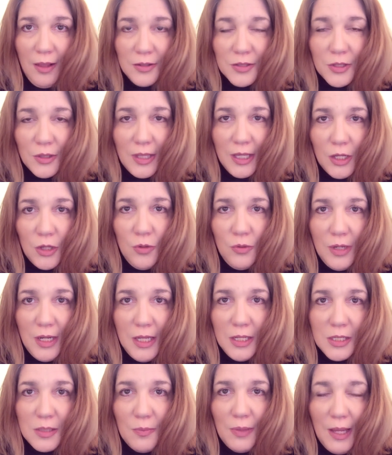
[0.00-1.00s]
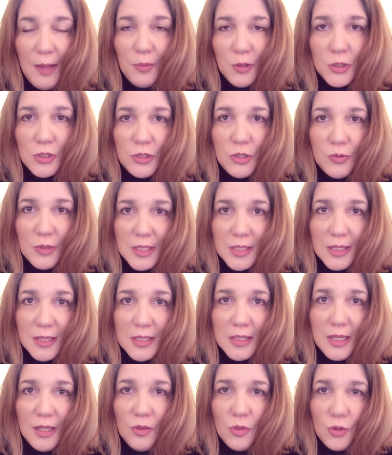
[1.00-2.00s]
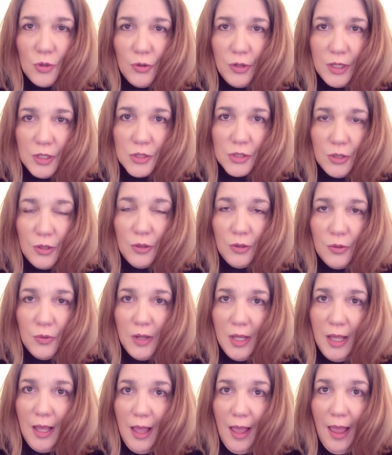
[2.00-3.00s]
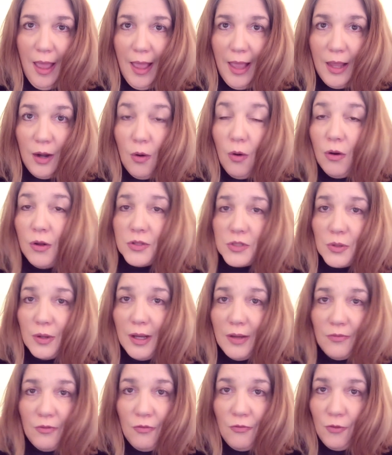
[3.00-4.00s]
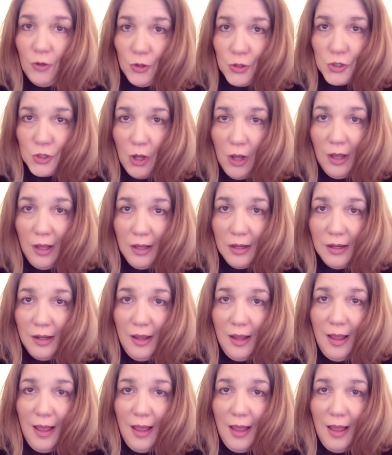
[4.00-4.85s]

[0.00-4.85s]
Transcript: So you need to be able to do a 16-32 and also have a full song,